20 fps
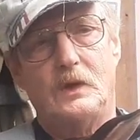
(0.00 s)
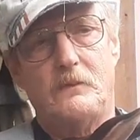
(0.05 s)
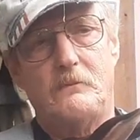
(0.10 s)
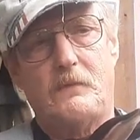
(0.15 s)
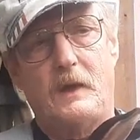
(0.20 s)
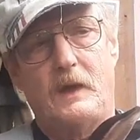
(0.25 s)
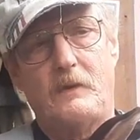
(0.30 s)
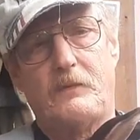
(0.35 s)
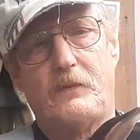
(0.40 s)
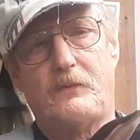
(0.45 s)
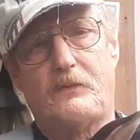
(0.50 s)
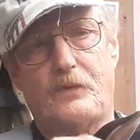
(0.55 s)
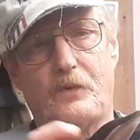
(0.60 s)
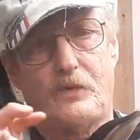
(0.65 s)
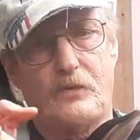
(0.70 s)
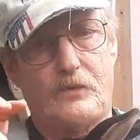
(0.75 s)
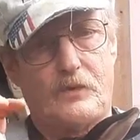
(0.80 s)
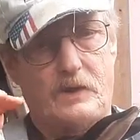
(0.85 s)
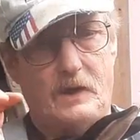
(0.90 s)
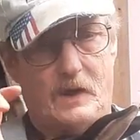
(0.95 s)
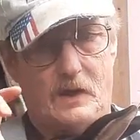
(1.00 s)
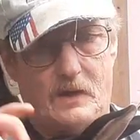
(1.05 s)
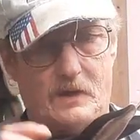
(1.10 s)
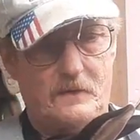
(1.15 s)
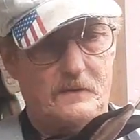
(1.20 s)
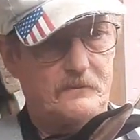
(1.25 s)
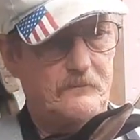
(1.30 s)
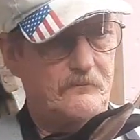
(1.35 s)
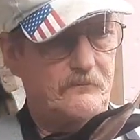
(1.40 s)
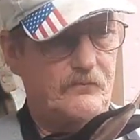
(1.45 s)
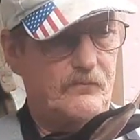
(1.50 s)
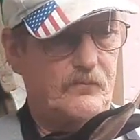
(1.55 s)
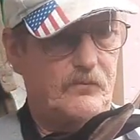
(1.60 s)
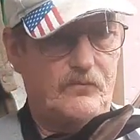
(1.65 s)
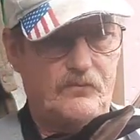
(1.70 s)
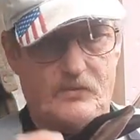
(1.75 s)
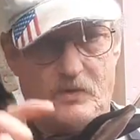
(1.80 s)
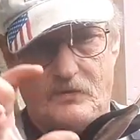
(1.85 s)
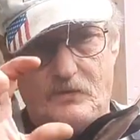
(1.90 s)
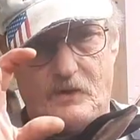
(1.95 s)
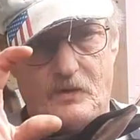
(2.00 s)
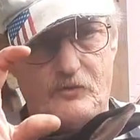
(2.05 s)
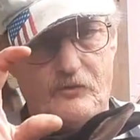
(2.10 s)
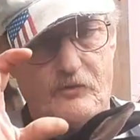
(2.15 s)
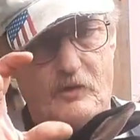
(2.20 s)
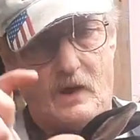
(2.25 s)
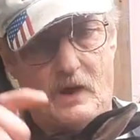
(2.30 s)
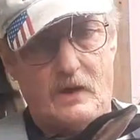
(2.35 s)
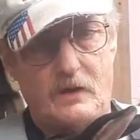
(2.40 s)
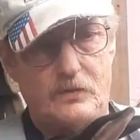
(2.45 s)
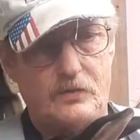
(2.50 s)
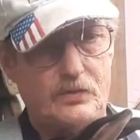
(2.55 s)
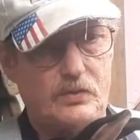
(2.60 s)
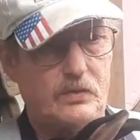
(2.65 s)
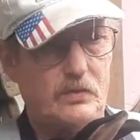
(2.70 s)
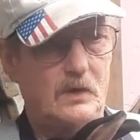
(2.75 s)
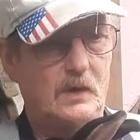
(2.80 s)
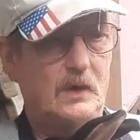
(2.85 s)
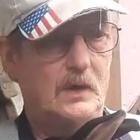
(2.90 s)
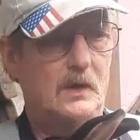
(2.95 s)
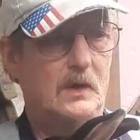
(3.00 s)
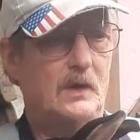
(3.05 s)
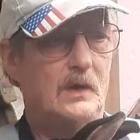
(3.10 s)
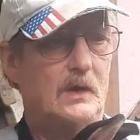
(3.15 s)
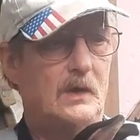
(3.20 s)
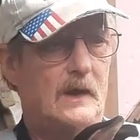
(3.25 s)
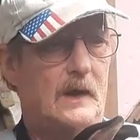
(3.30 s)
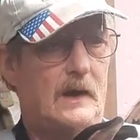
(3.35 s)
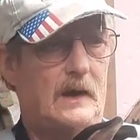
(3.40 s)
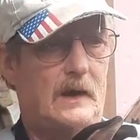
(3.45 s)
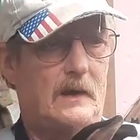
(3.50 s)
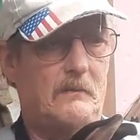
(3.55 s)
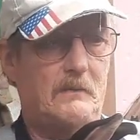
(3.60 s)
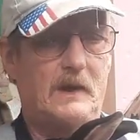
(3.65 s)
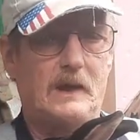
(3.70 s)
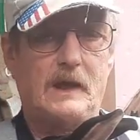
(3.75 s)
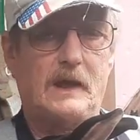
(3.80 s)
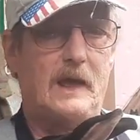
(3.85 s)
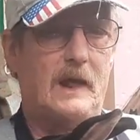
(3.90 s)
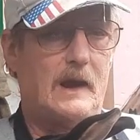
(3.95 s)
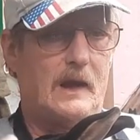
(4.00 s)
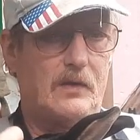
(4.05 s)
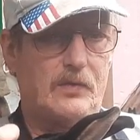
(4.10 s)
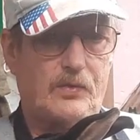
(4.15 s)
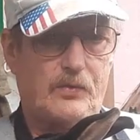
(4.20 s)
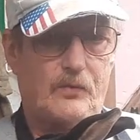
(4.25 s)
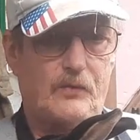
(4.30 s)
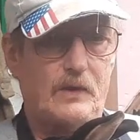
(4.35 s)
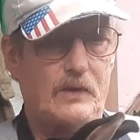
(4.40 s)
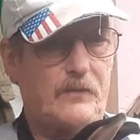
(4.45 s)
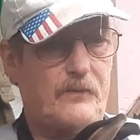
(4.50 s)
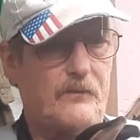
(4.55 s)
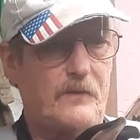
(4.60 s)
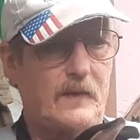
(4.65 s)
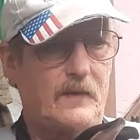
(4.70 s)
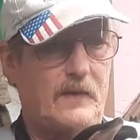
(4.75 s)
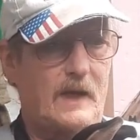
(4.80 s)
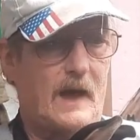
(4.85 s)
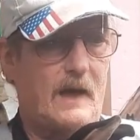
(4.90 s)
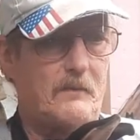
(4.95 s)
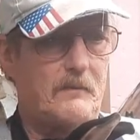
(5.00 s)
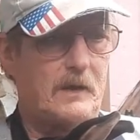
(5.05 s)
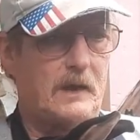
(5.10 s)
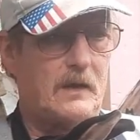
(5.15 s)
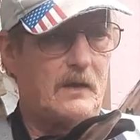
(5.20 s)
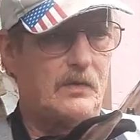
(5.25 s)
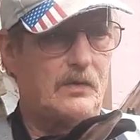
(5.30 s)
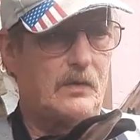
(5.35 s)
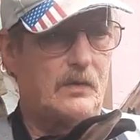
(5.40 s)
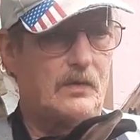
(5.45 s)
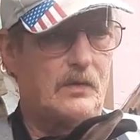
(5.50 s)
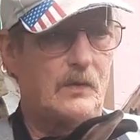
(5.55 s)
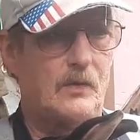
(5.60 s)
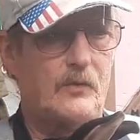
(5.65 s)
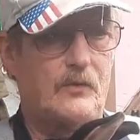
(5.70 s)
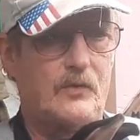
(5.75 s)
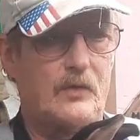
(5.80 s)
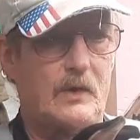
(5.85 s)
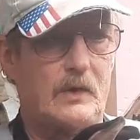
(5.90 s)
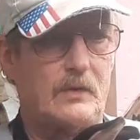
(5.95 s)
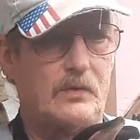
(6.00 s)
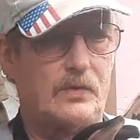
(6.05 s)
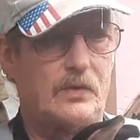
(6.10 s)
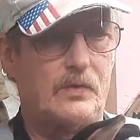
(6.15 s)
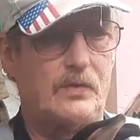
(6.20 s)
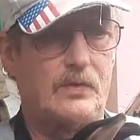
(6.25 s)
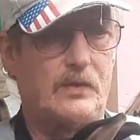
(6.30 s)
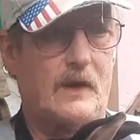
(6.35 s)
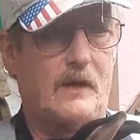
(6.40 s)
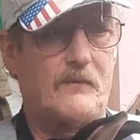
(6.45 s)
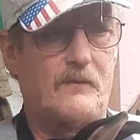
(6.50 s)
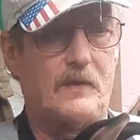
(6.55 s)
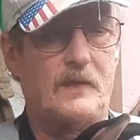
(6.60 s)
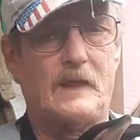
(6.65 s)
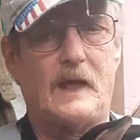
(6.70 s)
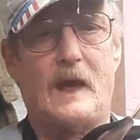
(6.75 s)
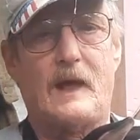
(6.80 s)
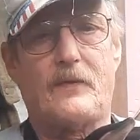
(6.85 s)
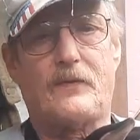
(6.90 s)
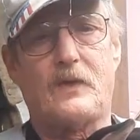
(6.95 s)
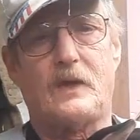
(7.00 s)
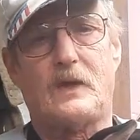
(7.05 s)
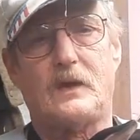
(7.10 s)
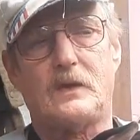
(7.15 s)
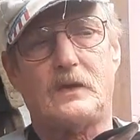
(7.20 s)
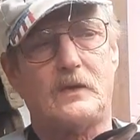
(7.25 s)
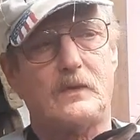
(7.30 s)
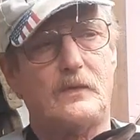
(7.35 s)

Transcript: baby food, the little jars. And again, I syringe feed that, because there's nutrients and stuff in that